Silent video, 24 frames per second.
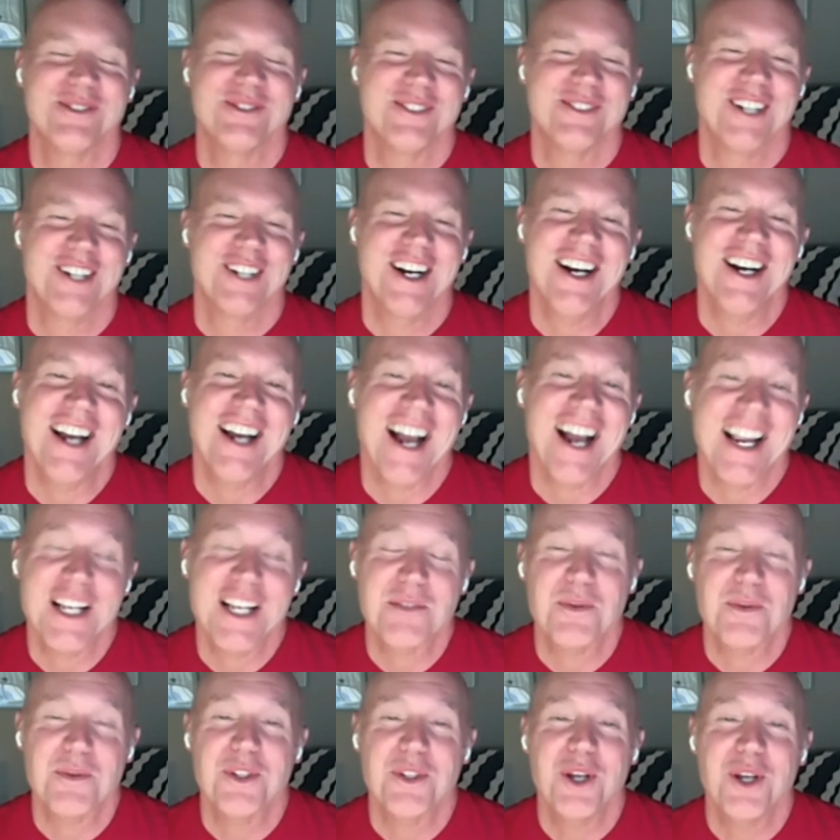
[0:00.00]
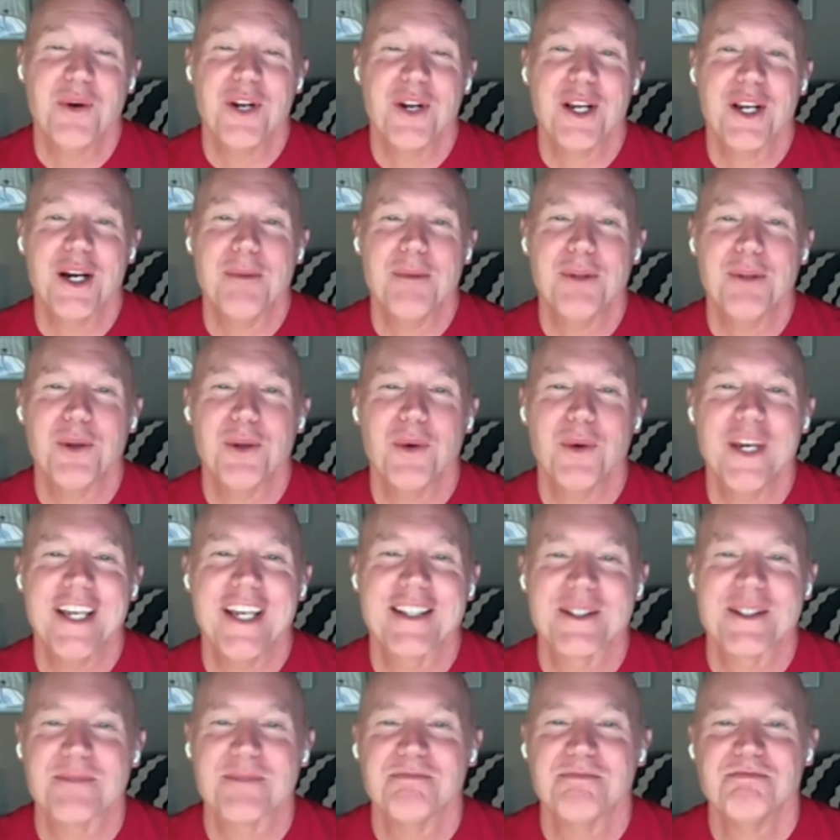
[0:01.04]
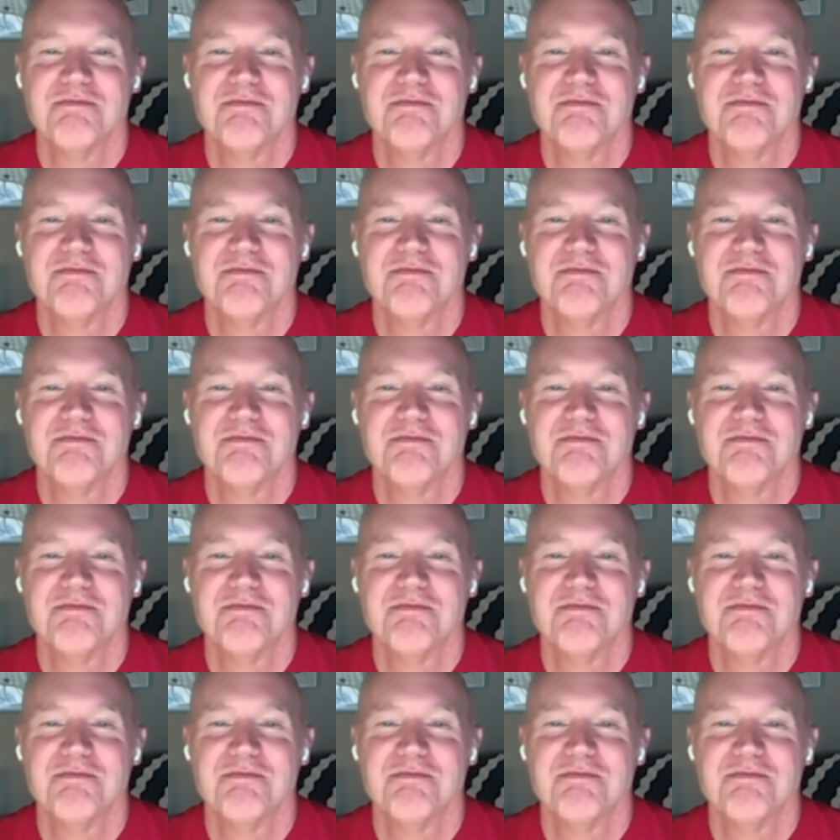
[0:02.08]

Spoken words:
Cool. All right. I guess we'll know in a couple of weeks.